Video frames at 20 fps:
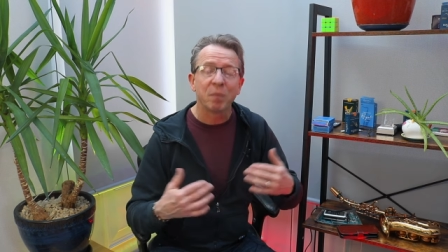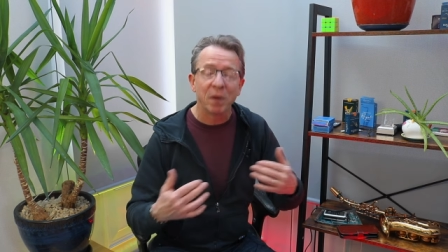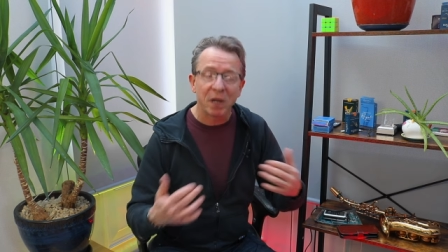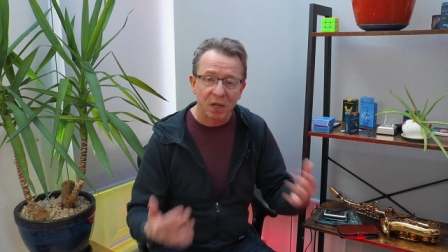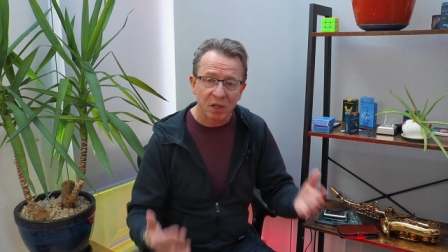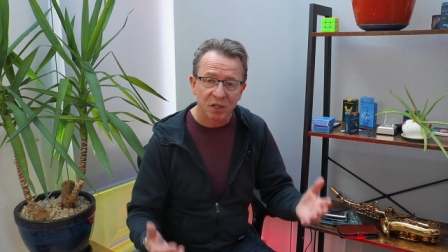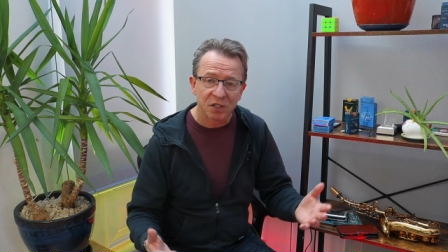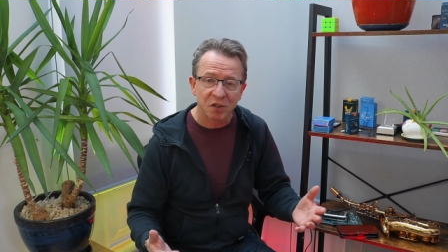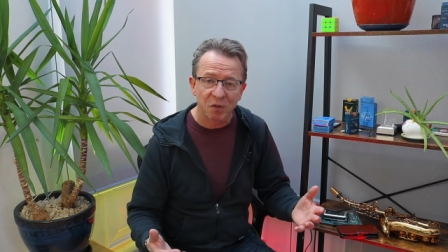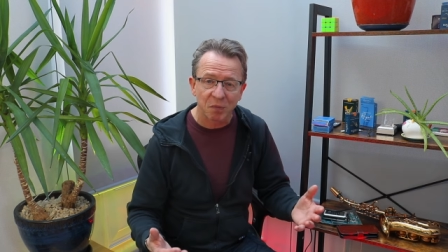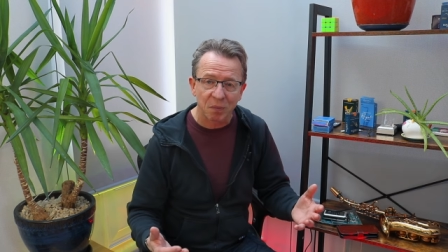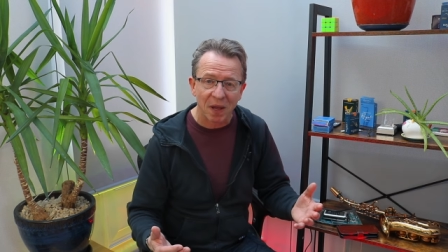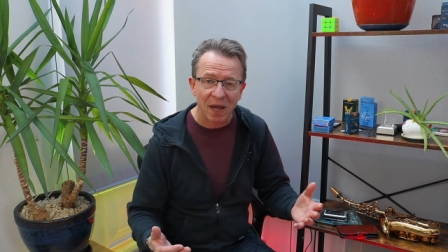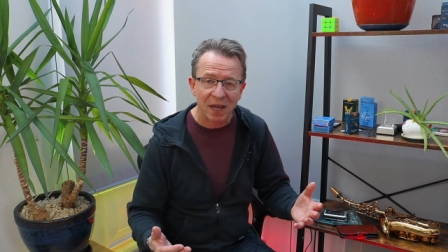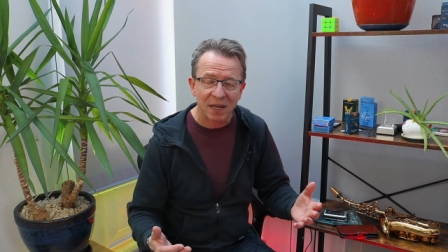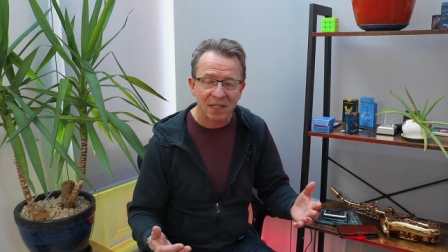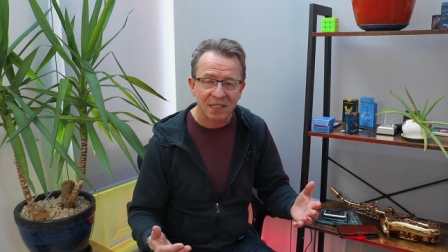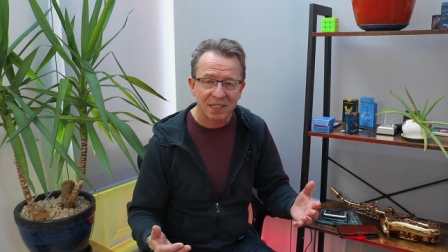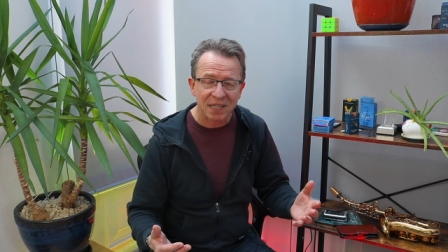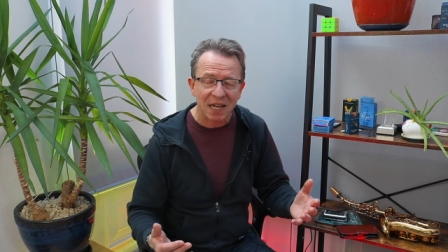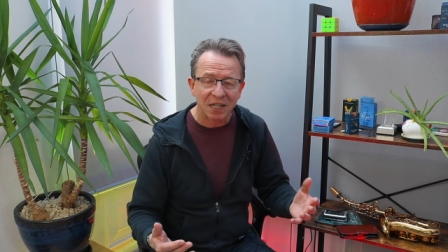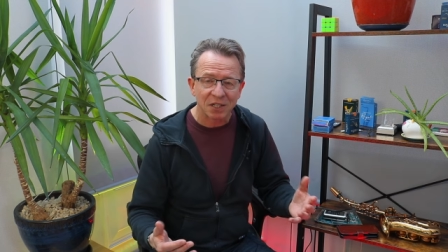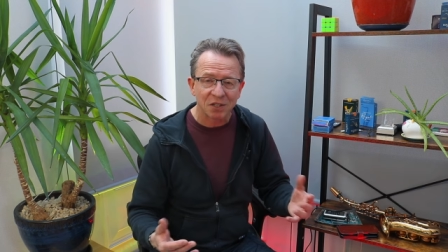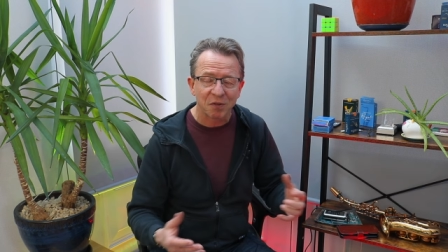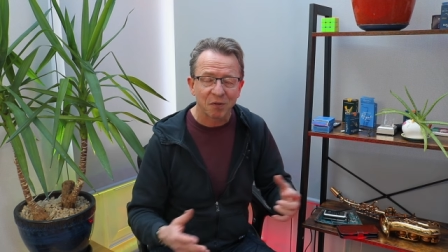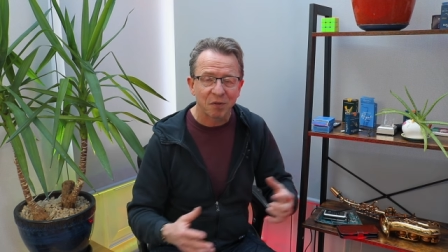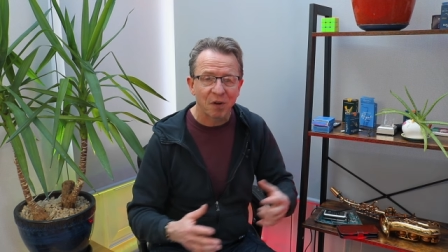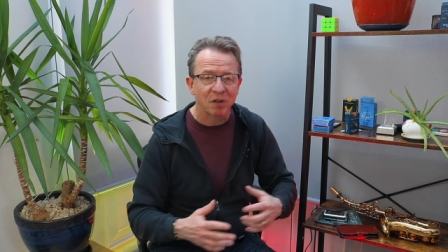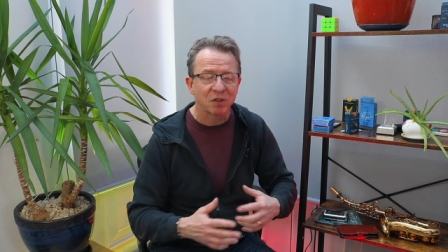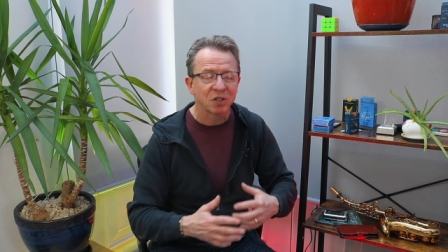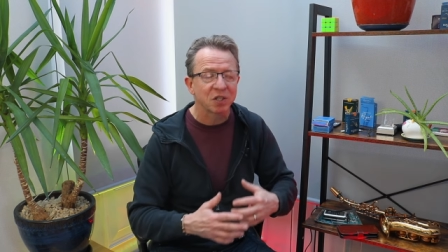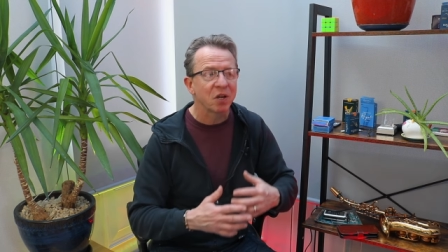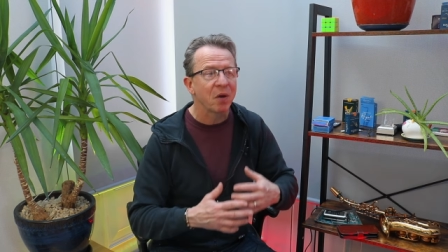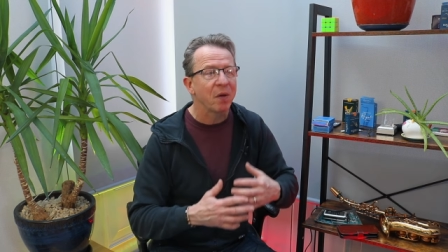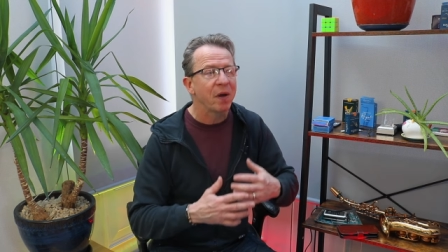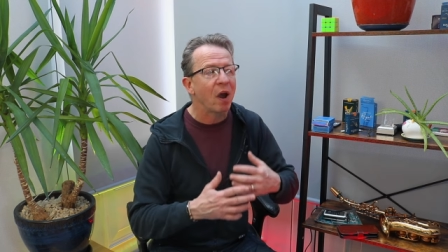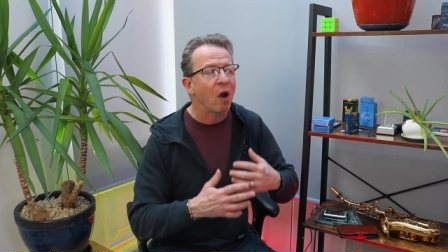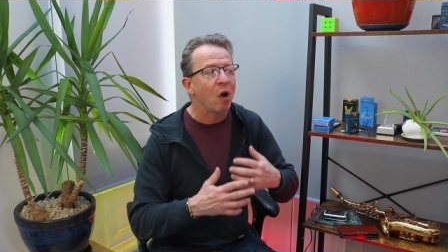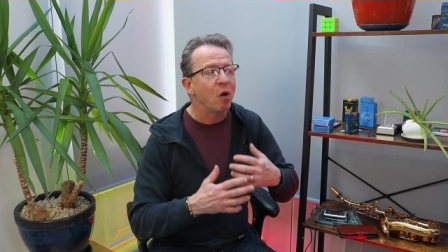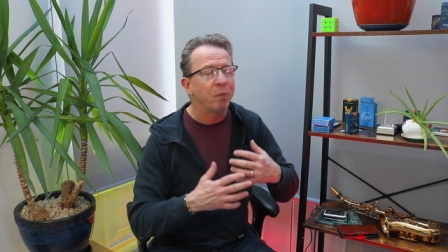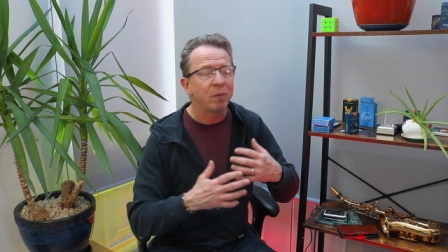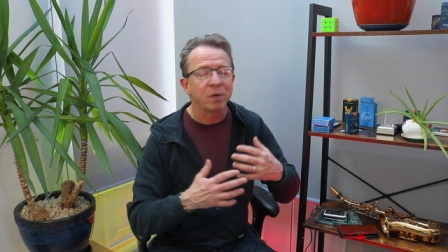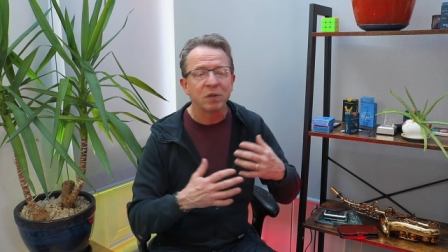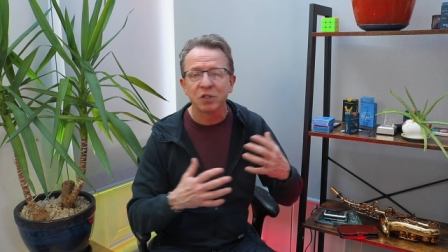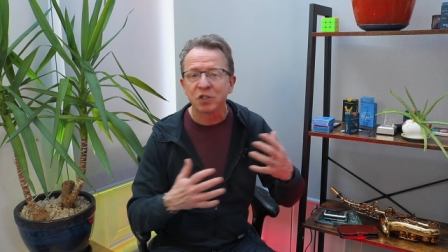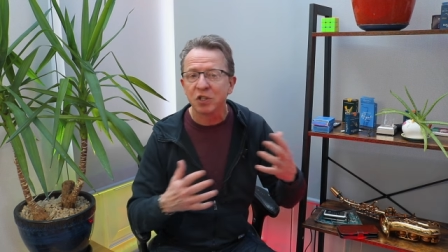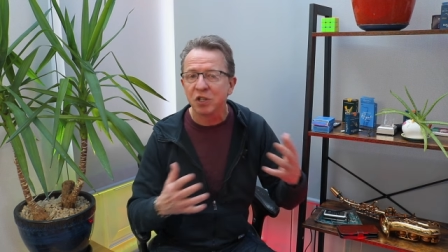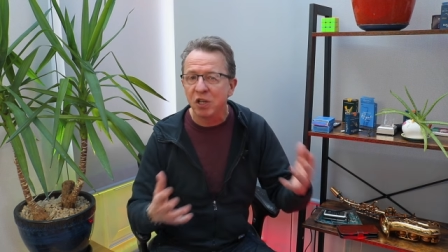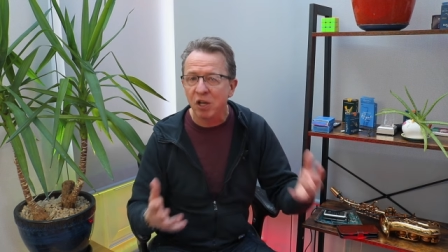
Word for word: because of playing the saxophone. So it opens